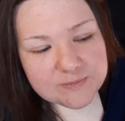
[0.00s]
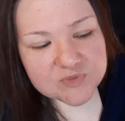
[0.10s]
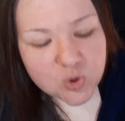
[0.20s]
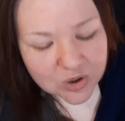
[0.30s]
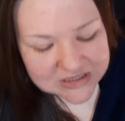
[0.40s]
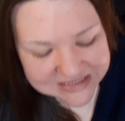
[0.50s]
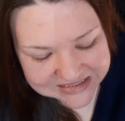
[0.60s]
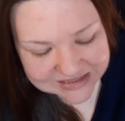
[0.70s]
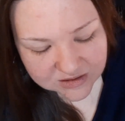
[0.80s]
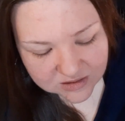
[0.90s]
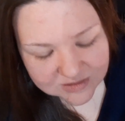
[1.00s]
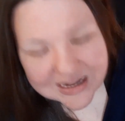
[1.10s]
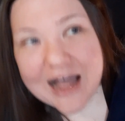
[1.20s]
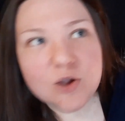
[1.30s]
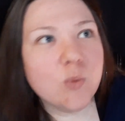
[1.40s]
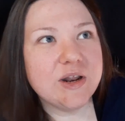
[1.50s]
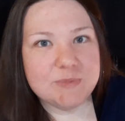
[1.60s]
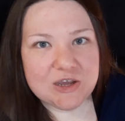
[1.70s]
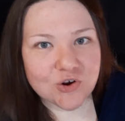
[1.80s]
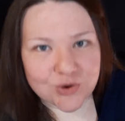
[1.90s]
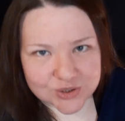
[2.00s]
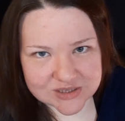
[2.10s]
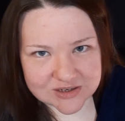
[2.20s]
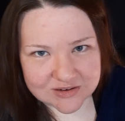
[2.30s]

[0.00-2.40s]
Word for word: you are still not going to be cursed.